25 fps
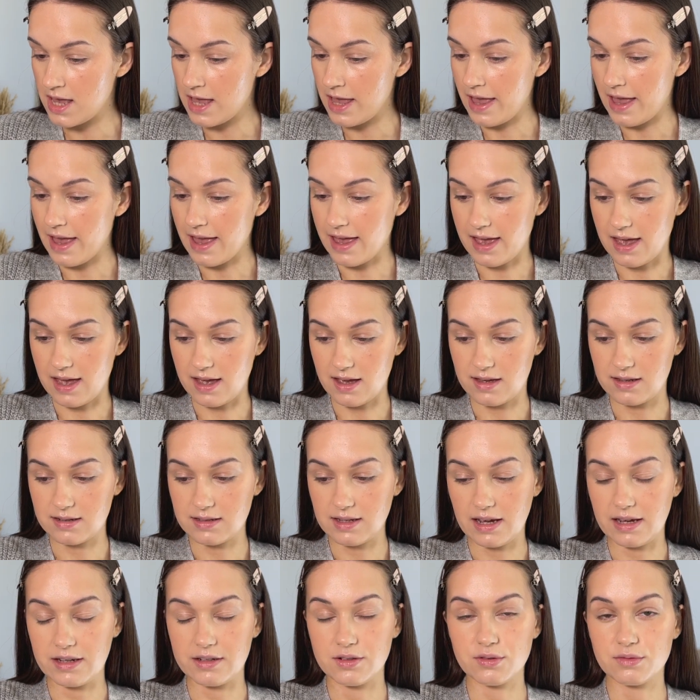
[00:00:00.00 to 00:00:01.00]
and
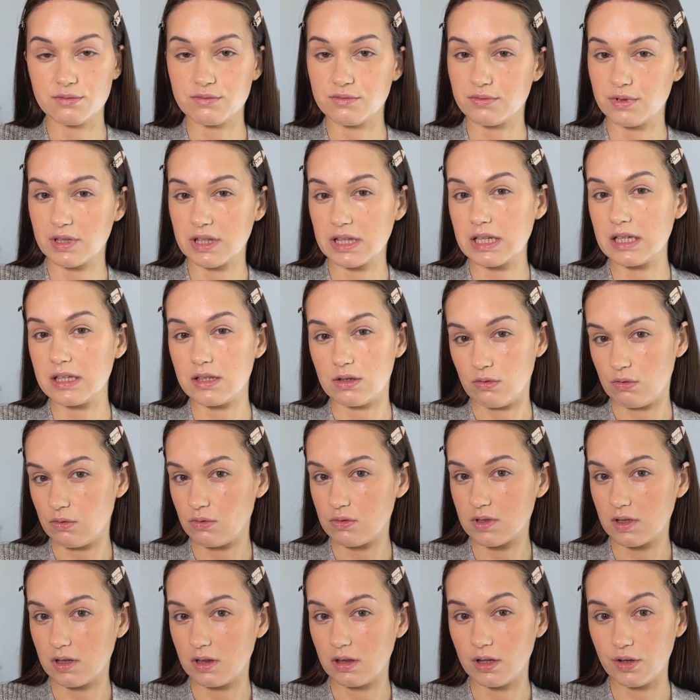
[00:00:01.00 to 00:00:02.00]
I don't really use
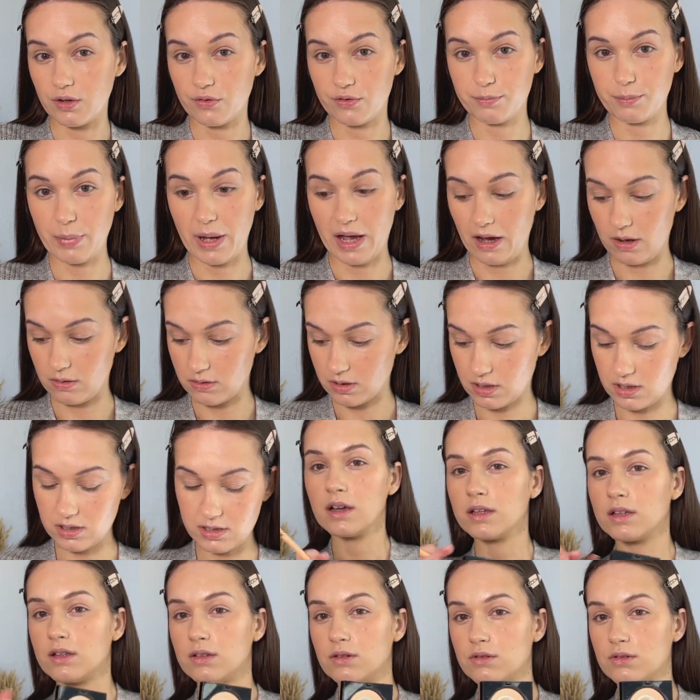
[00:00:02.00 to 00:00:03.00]
a lot of powders.
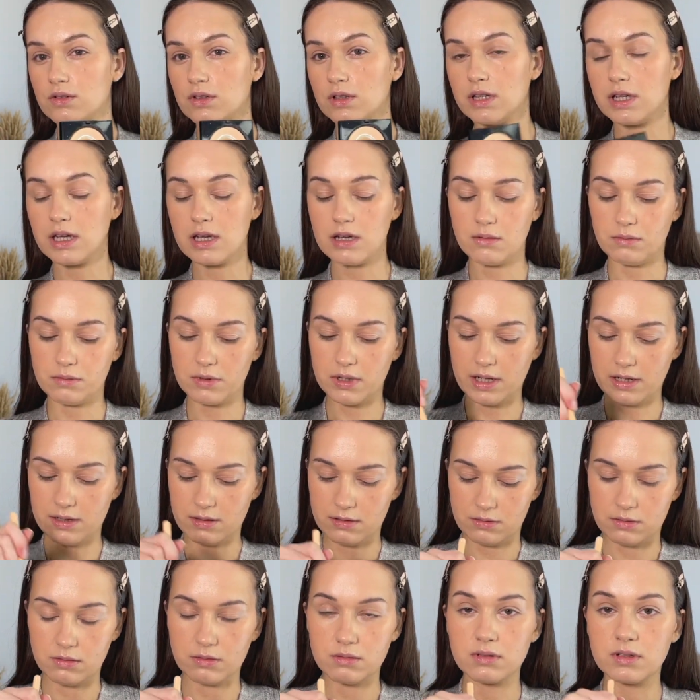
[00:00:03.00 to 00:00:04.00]
Usually what I
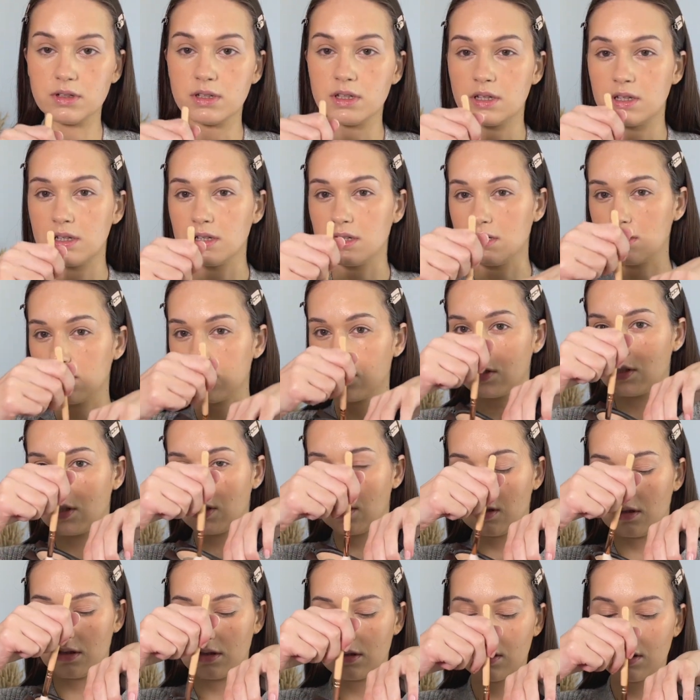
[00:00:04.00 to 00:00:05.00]
do is
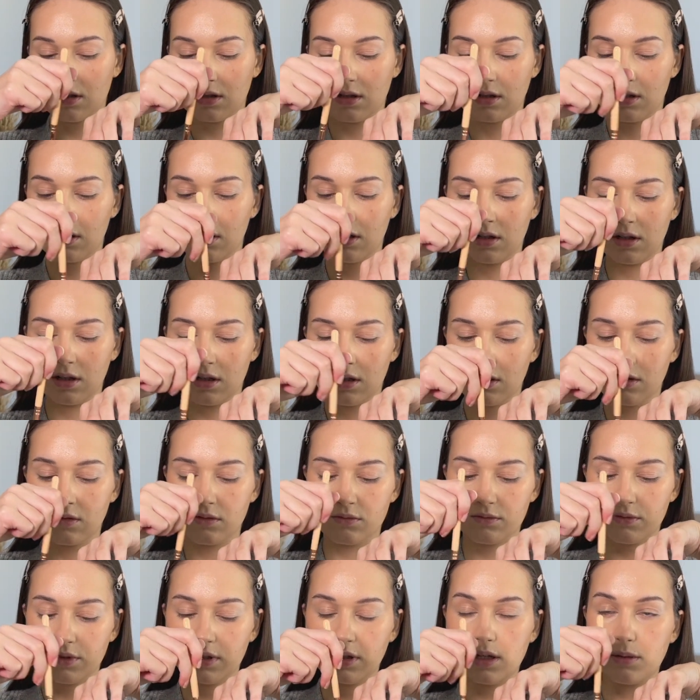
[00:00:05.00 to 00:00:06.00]
just
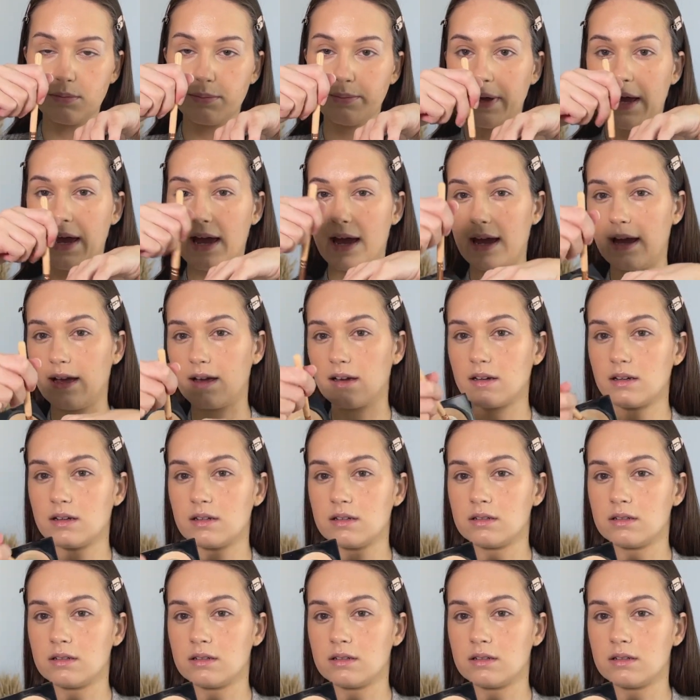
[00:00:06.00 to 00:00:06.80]
really pack